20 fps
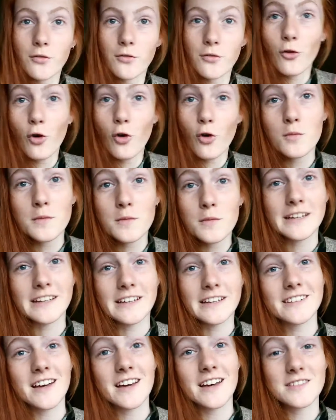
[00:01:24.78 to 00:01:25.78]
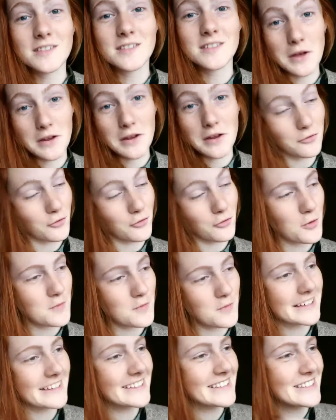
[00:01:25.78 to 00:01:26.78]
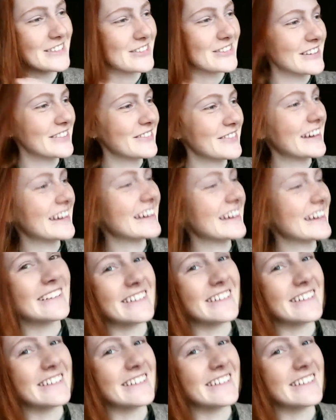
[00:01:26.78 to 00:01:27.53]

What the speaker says: 4 minutes. I've spent 4 minutes doing my